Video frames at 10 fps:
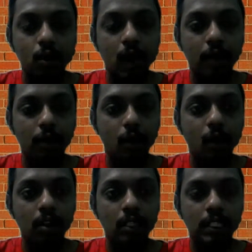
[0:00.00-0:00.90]
and
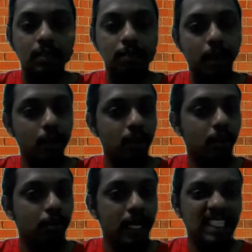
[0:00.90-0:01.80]
all this particular
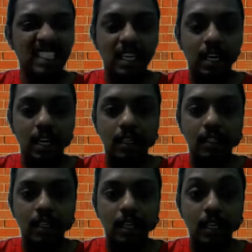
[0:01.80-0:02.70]
masterclass
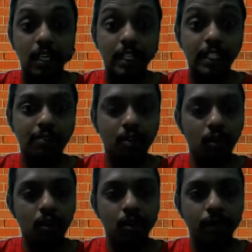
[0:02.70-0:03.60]
is
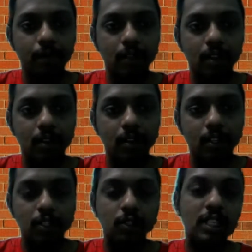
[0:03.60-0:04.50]
for.
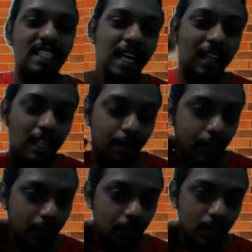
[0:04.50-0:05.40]
So these are the
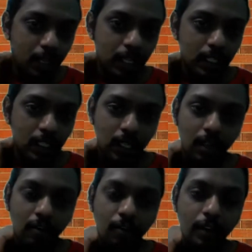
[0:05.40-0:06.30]
particular reason
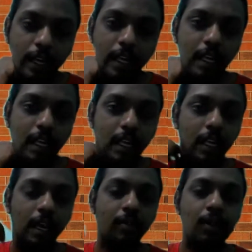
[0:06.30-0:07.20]
why
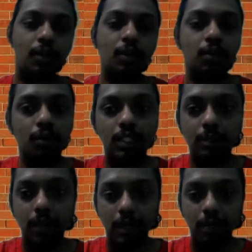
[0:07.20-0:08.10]
I want to do this
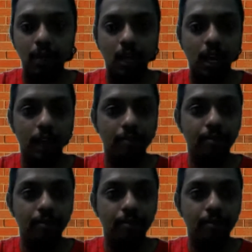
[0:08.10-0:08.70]
particular live.